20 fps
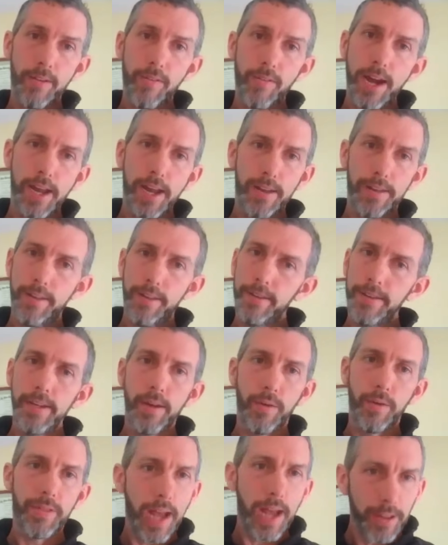around
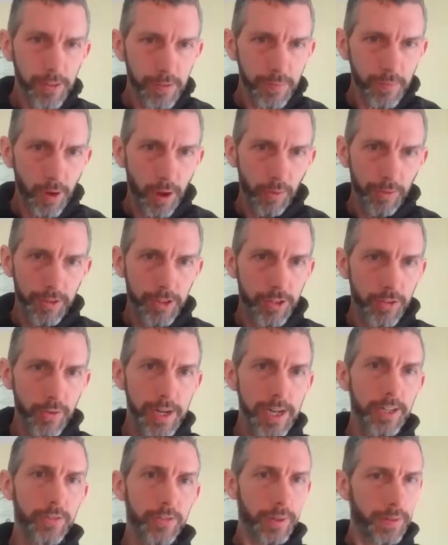1,000-volt
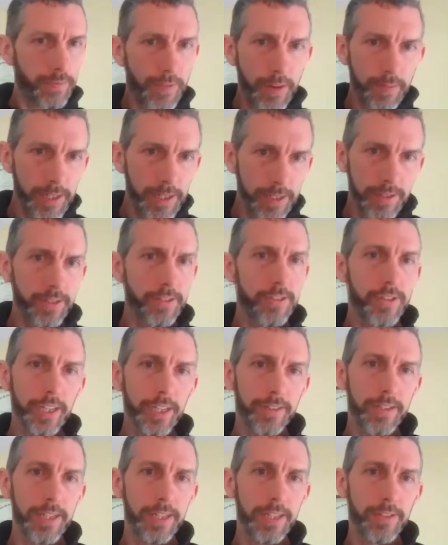strings with 50s and
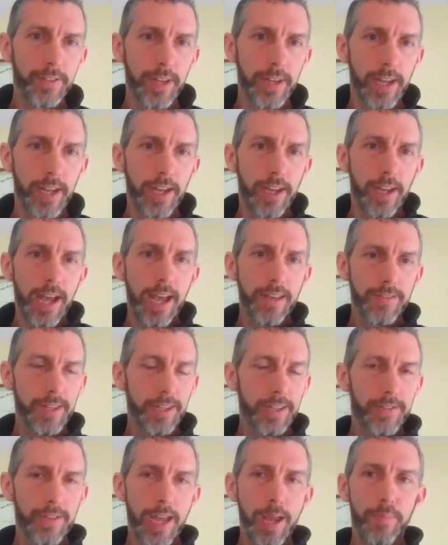60s as an
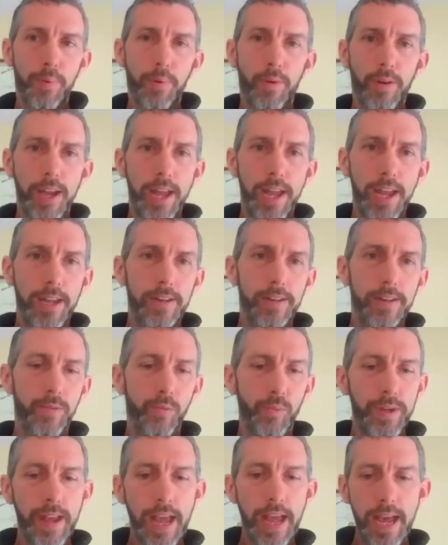example. And
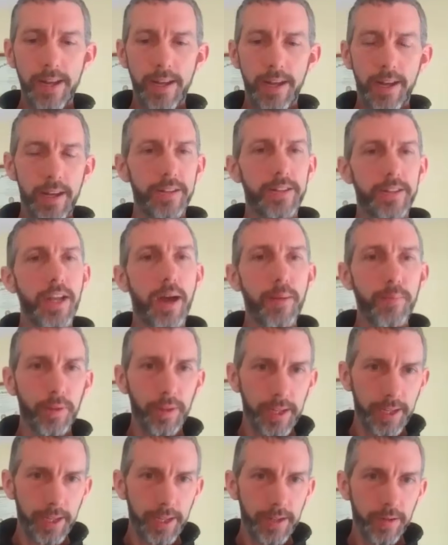we had a
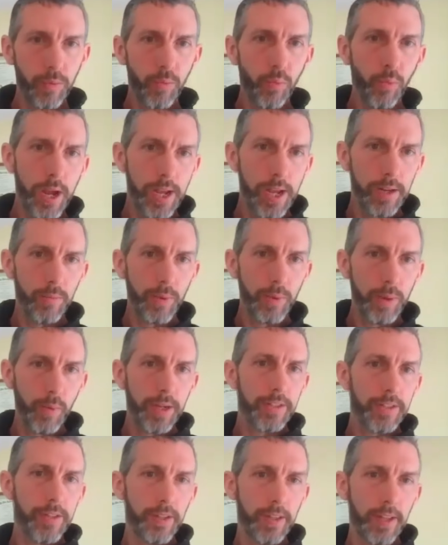doubling when we
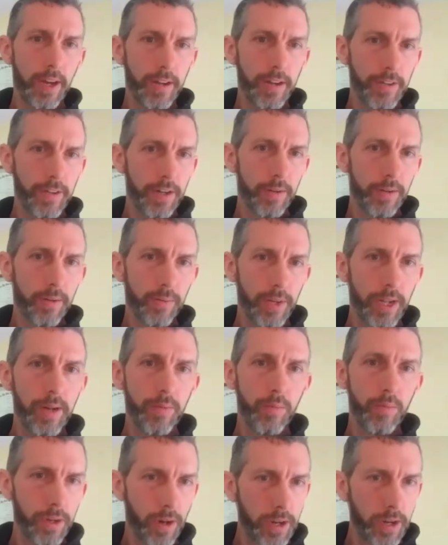went to the 100
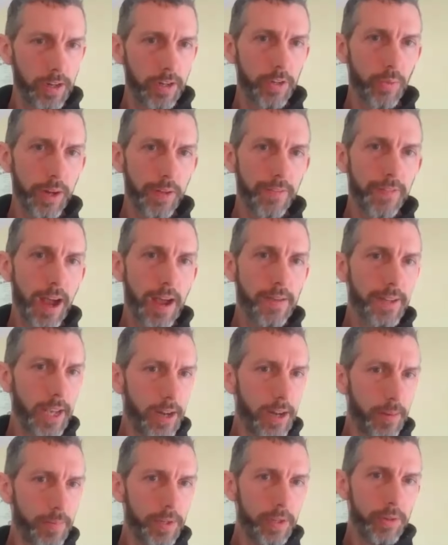and 125
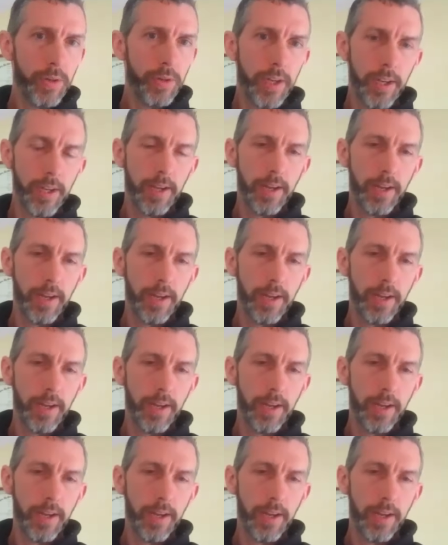kW.